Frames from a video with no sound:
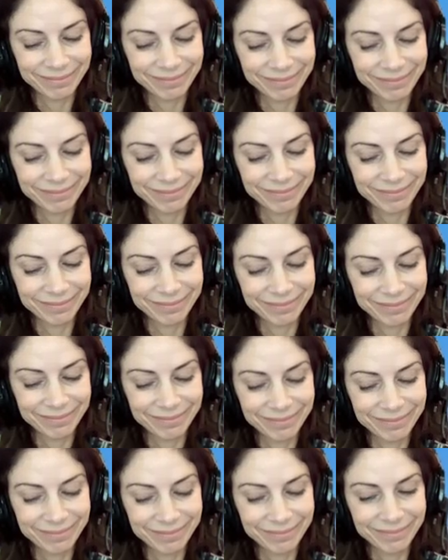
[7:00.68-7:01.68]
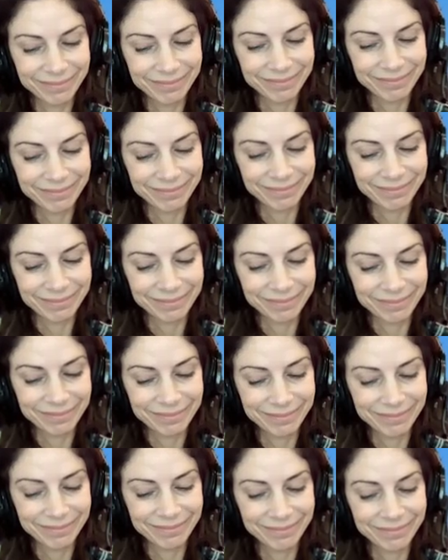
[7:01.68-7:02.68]

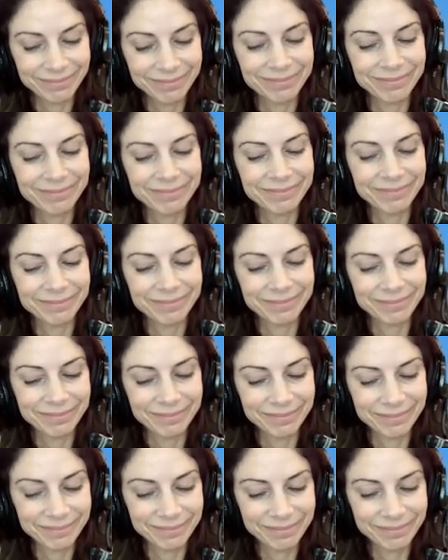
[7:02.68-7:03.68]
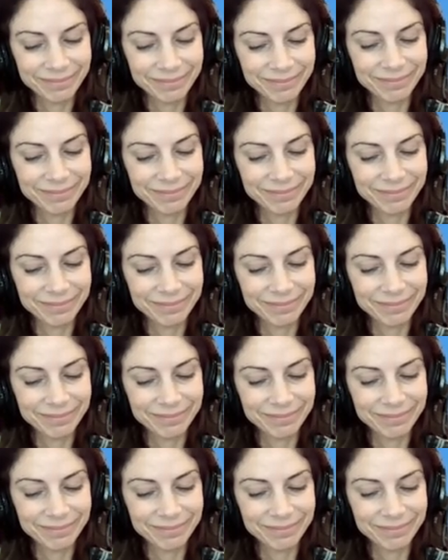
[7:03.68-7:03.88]
(not speaking)